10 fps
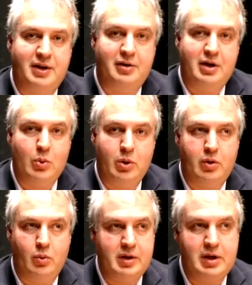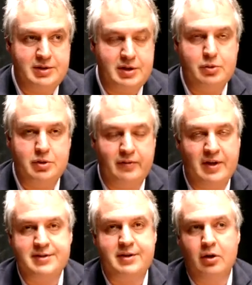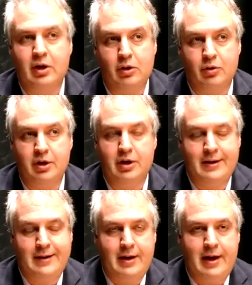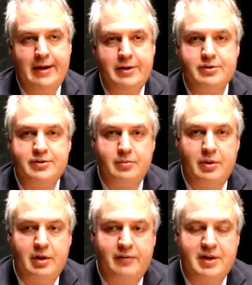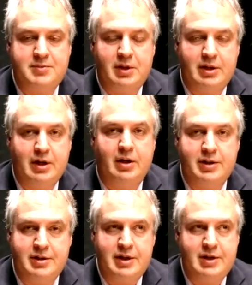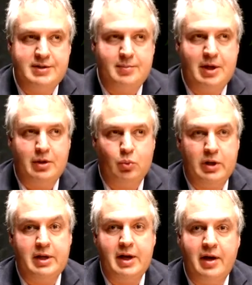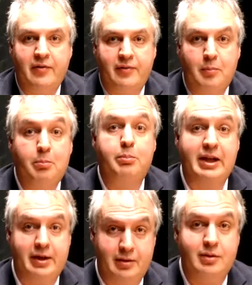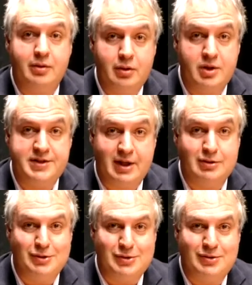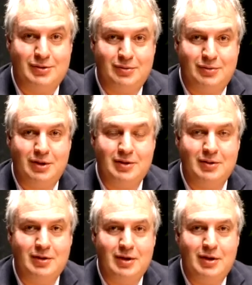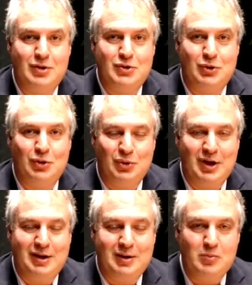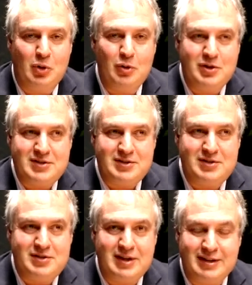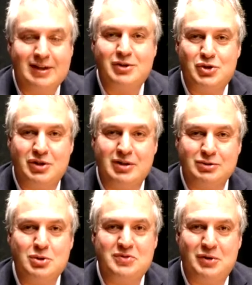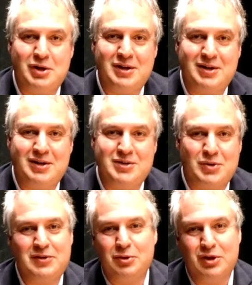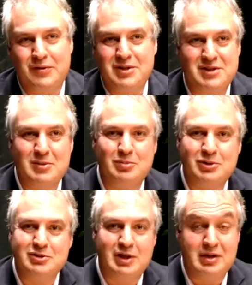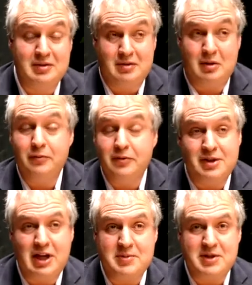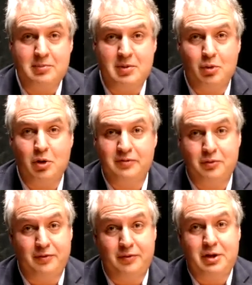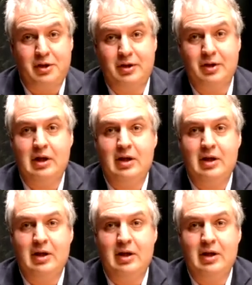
area where we continue to invest. You know, our annual investment in R&D is about one and a half billion US dollars. Wow. So um, all this technology that looks very straightforward, simple, and oftentimes can be bought for very